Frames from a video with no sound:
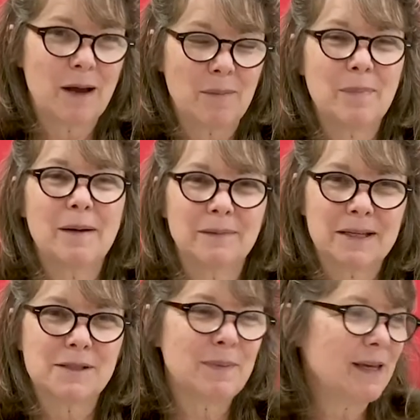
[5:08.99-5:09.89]
public
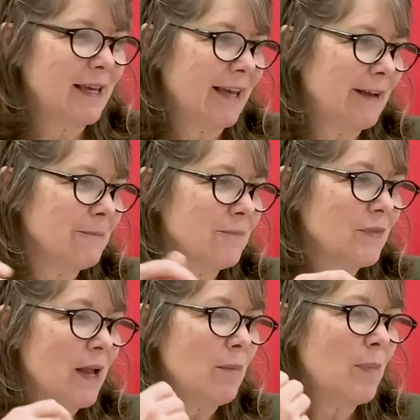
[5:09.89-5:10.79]
speaking,
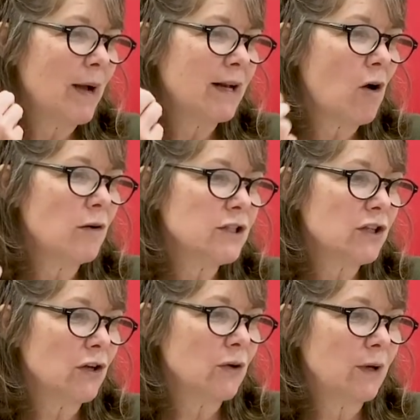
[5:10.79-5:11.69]
but
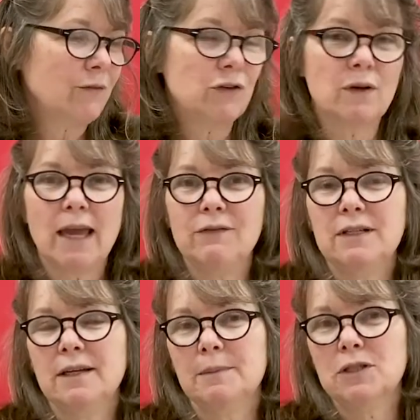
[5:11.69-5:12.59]
also if you gave a
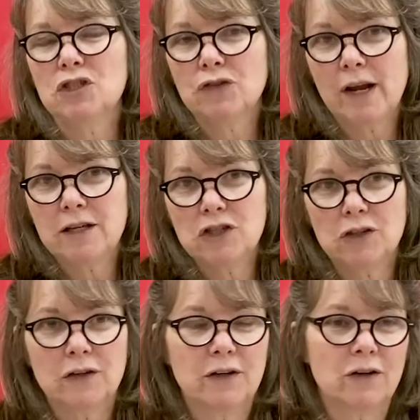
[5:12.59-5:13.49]

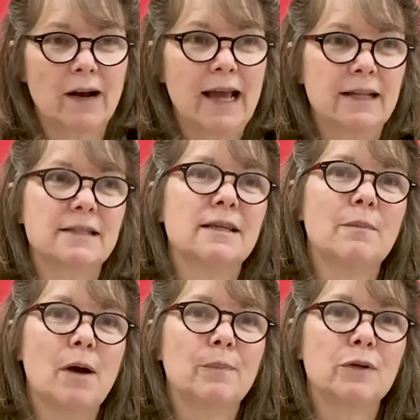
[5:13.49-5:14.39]
demonstration or had some
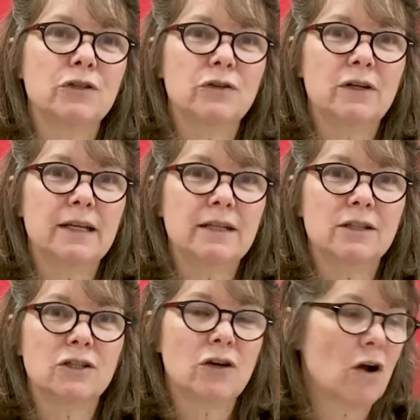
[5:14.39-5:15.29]
opportunity to
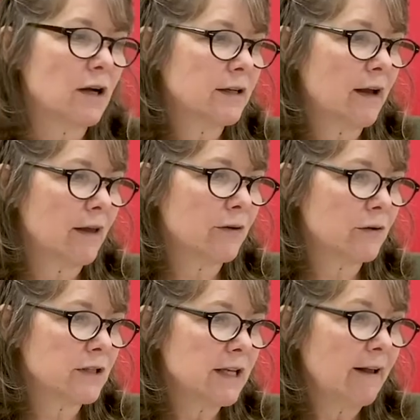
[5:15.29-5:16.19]
talk to others.